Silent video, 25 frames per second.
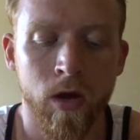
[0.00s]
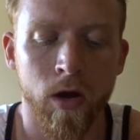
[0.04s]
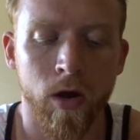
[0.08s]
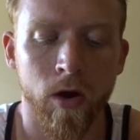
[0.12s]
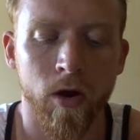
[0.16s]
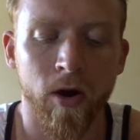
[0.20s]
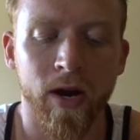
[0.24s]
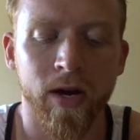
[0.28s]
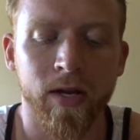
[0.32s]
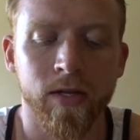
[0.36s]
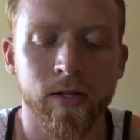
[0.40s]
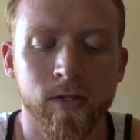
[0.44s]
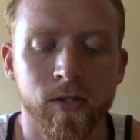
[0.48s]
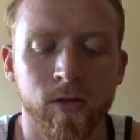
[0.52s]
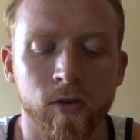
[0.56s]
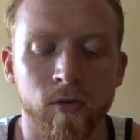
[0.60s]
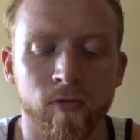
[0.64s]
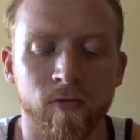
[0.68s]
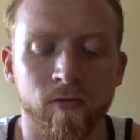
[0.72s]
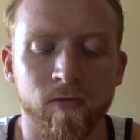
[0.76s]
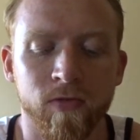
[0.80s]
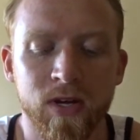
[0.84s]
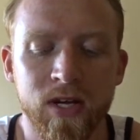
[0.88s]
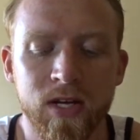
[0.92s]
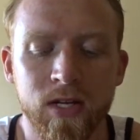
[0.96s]
Alright,
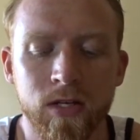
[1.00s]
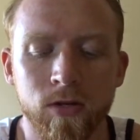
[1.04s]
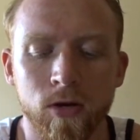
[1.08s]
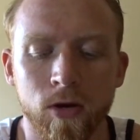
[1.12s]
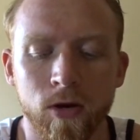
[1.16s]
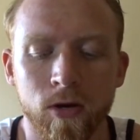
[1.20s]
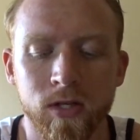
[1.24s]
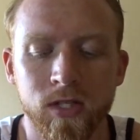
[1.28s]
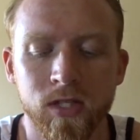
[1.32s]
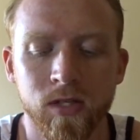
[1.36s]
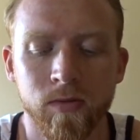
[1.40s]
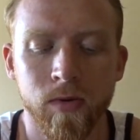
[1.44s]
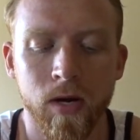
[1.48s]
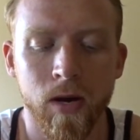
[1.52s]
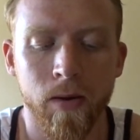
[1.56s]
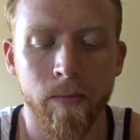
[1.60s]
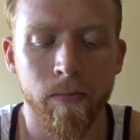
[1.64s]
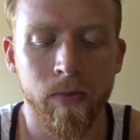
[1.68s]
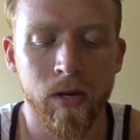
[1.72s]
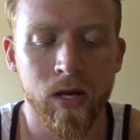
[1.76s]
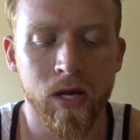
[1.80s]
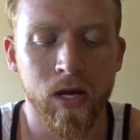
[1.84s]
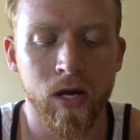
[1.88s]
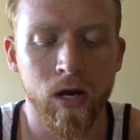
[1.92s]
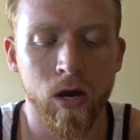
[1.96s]
so V talks
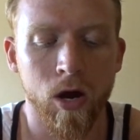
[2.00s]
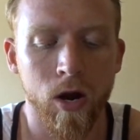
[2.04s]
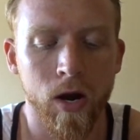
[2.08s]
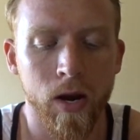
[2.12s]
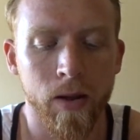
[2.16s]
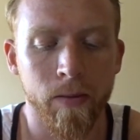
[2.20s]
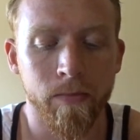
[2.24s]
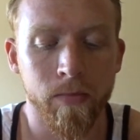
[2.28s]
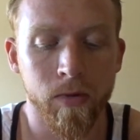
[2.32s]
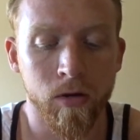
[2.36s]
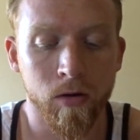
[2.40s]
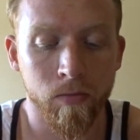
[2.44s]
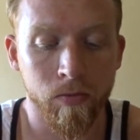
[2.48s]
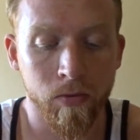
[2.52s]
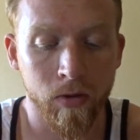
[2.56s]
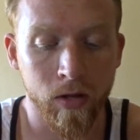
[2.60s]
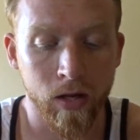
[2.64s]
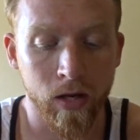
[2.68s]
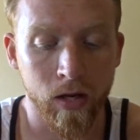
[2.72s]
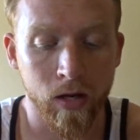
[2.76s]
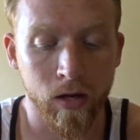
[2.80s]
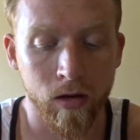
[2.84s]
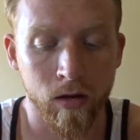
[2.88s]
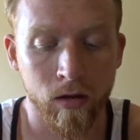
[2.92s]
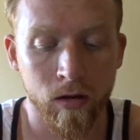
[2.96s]
about being on a meal
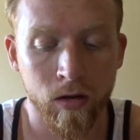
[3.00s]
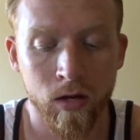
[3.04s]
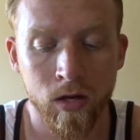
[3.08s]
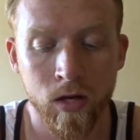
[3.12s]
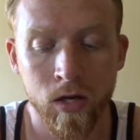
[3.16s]
plan.